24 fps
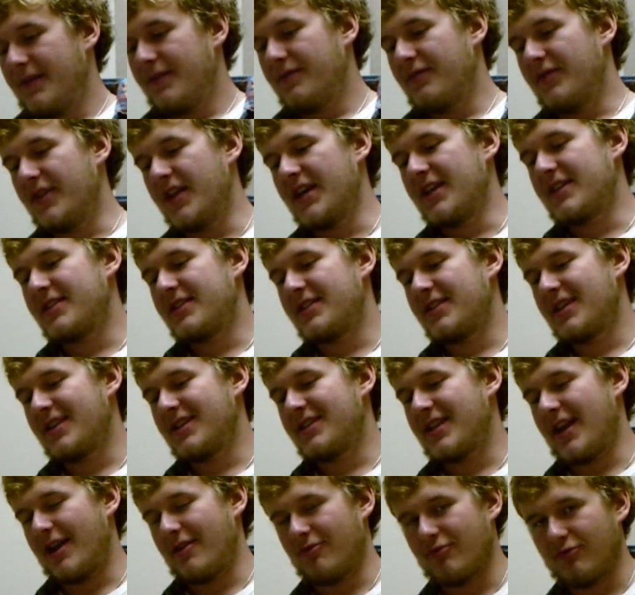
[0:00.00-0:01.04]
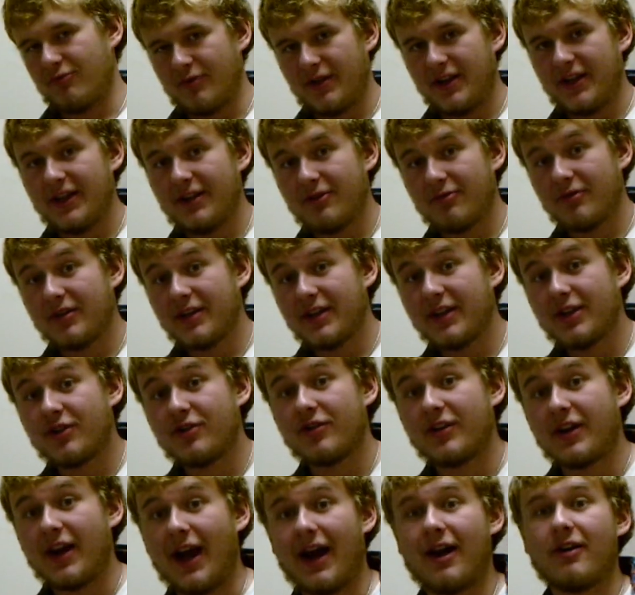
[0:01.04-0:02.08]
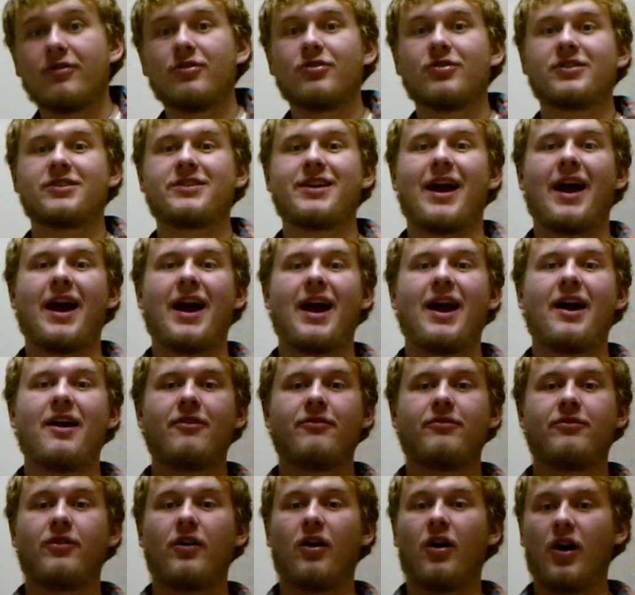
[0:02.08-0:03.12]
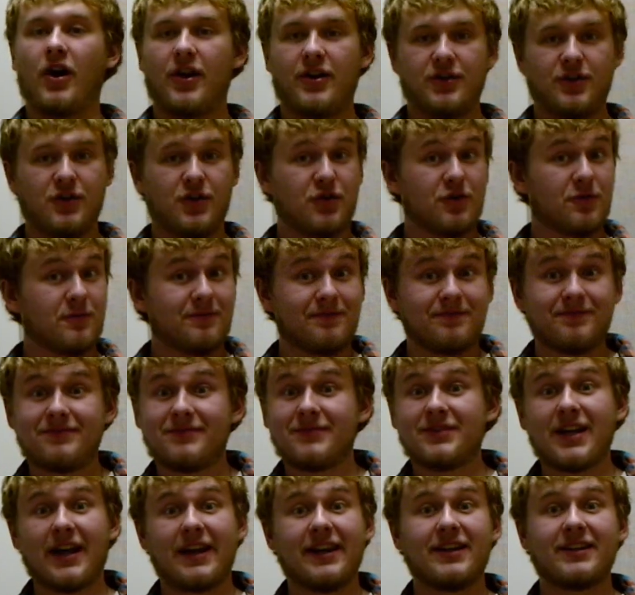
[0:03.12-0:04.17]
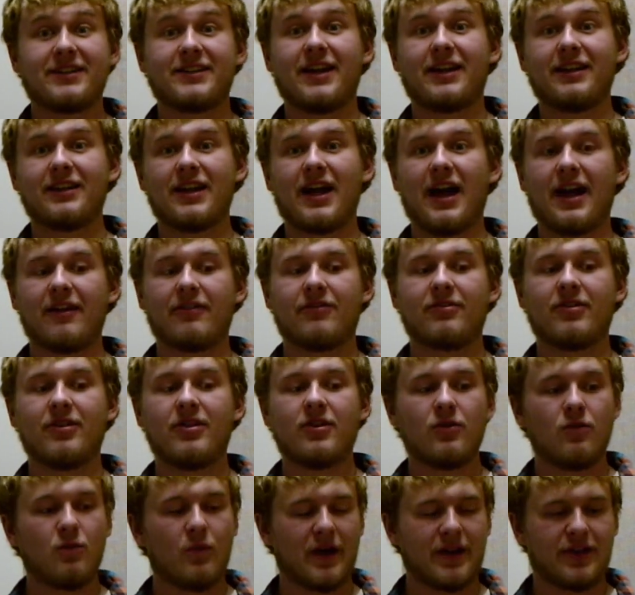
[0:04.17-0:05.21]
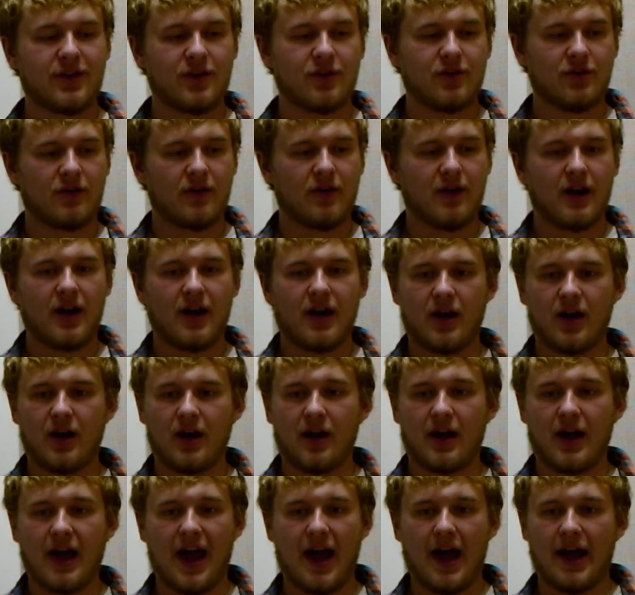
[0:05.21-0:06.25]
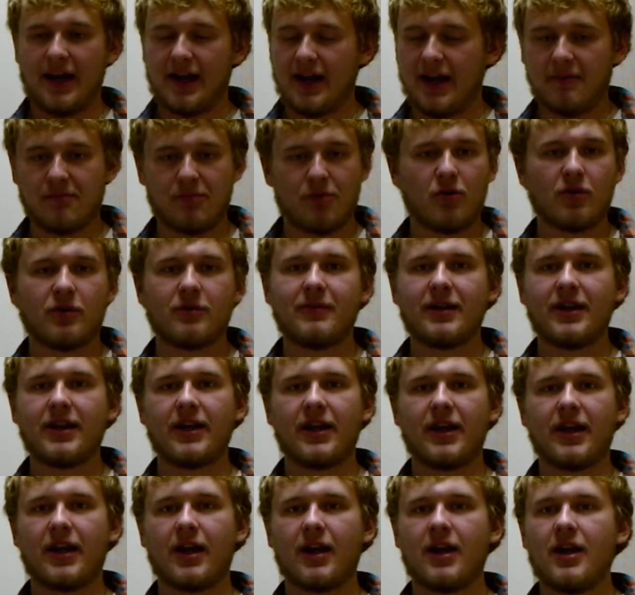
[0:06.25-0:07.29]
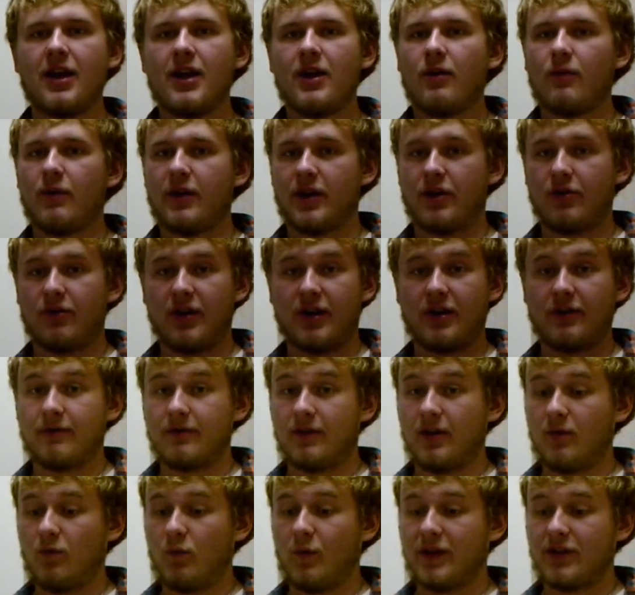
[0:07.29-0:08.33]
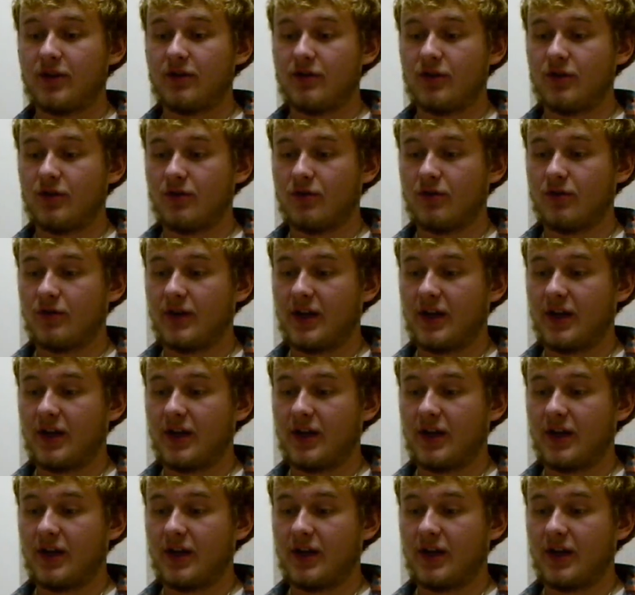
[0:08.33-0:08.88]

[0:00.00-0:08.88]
This is a really good outlook to have on your day-to-day life. Whether you're at a board meeting, whether you're